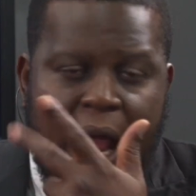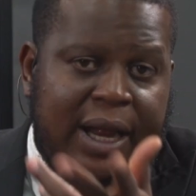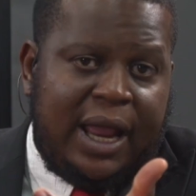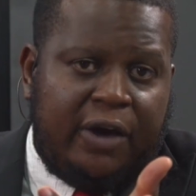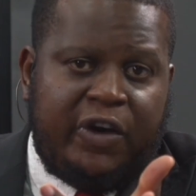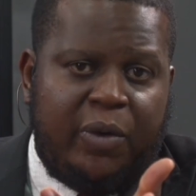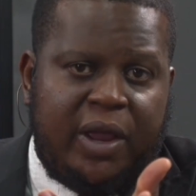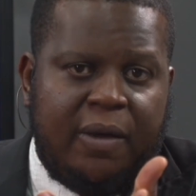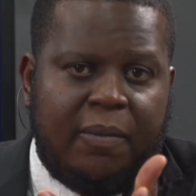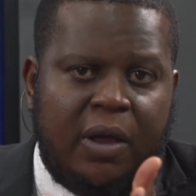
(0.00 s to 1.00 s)
And I agree
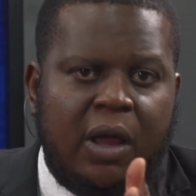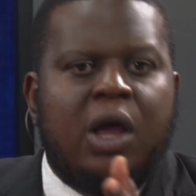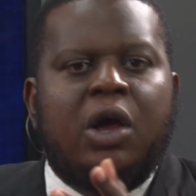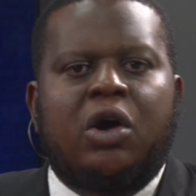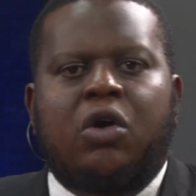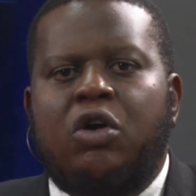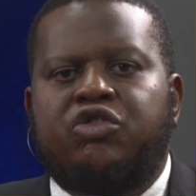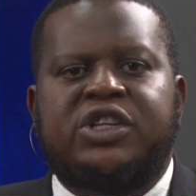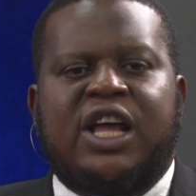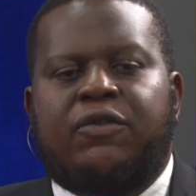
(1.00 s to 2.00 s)
with him.
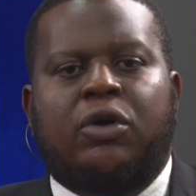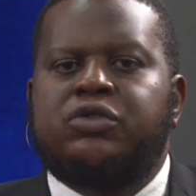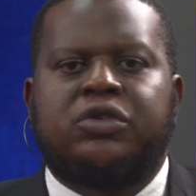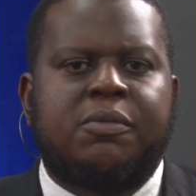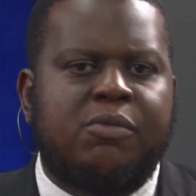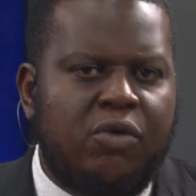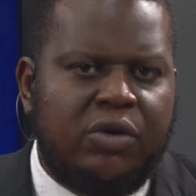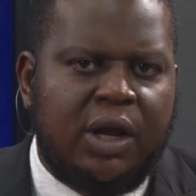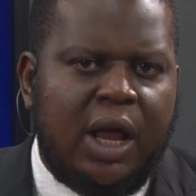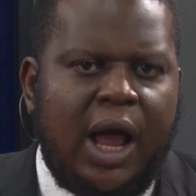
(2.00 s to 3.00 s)
Countries have gone to the
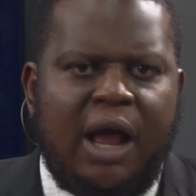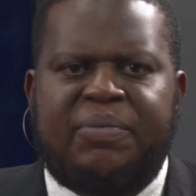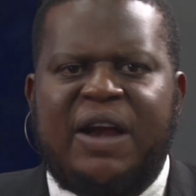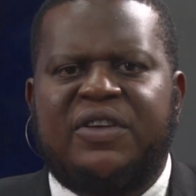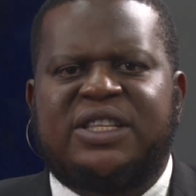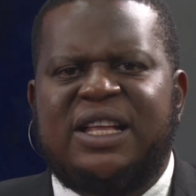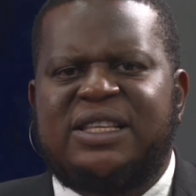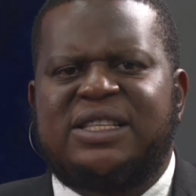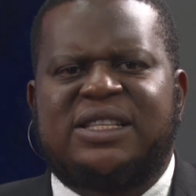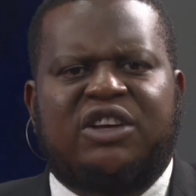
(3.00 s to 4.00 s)
moon and private
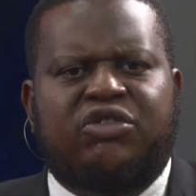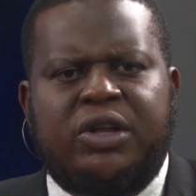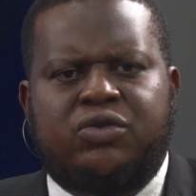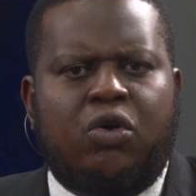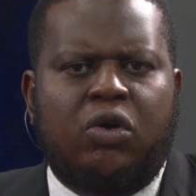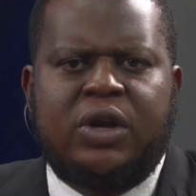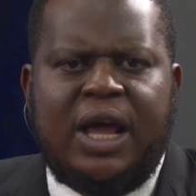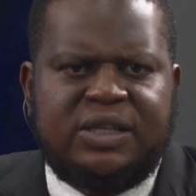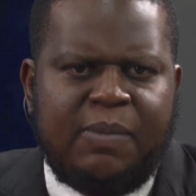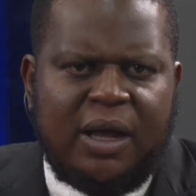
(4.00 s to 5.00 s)
entities are trying to
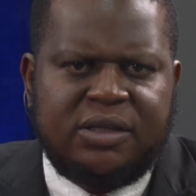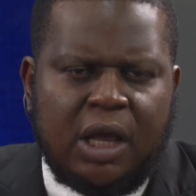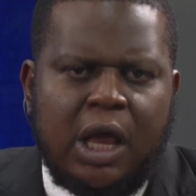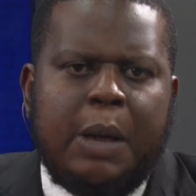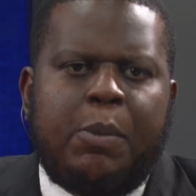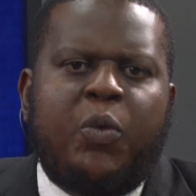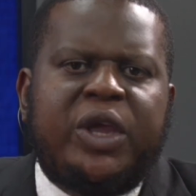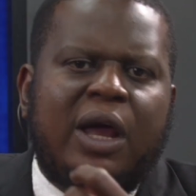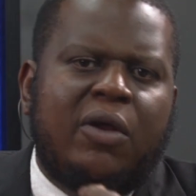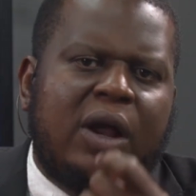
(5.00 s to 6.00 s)
colonize Mars, but
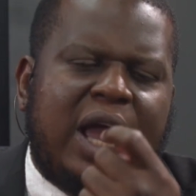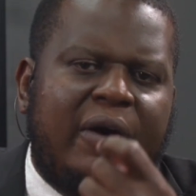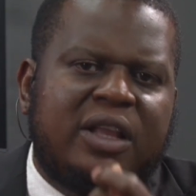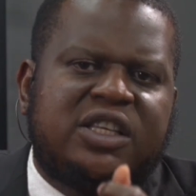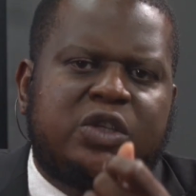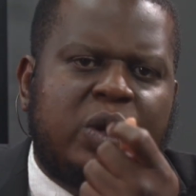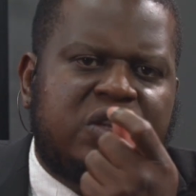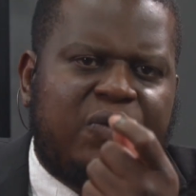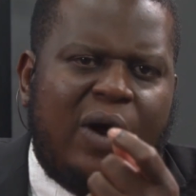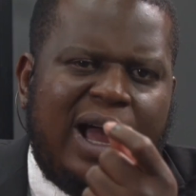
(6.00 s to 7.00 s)
we cannot guarantee
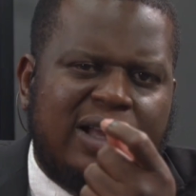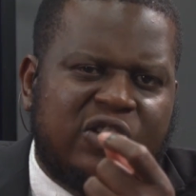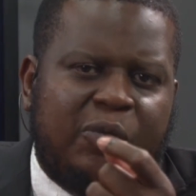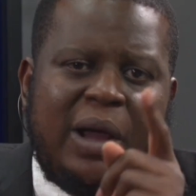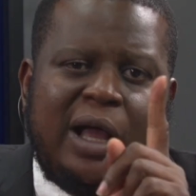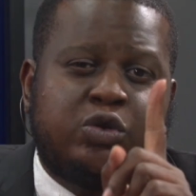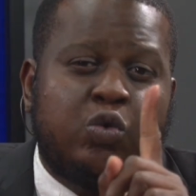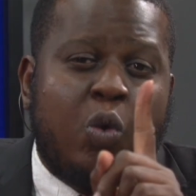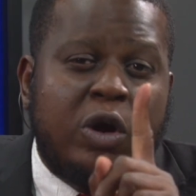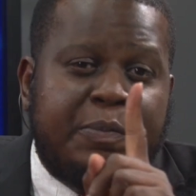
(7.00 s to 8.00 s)
24 hours of power
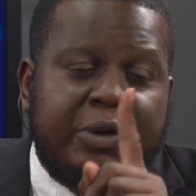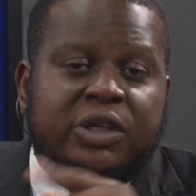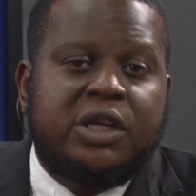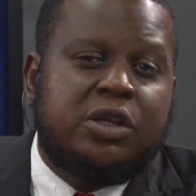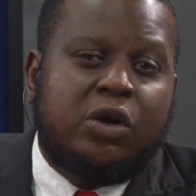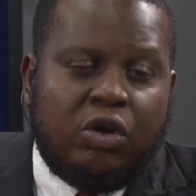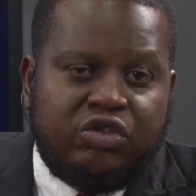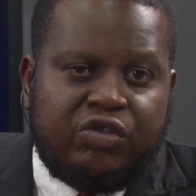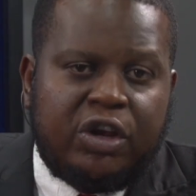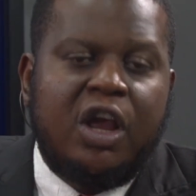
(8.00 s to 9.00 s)
to one building in the
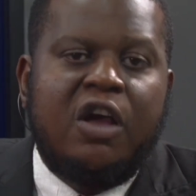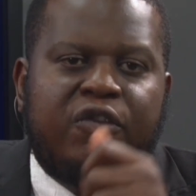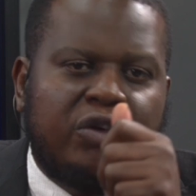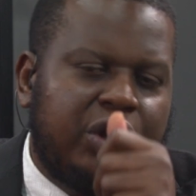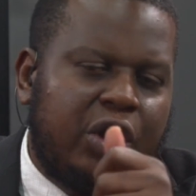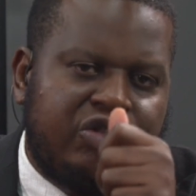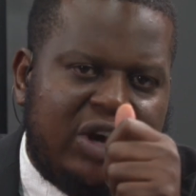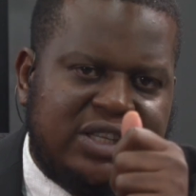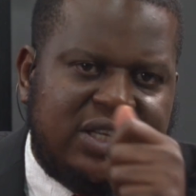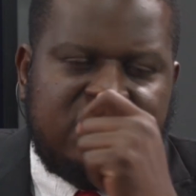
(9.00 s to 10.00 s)
country for
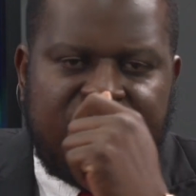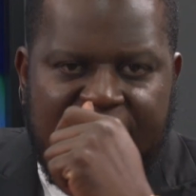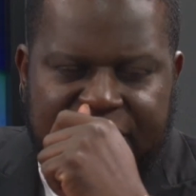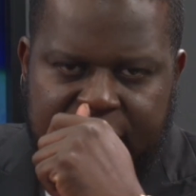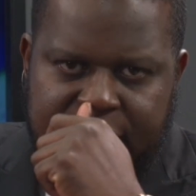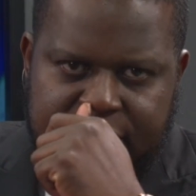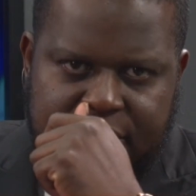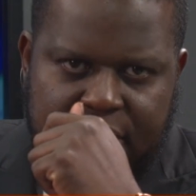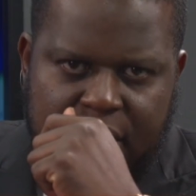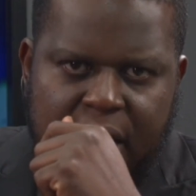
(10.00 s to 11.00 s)
365 days.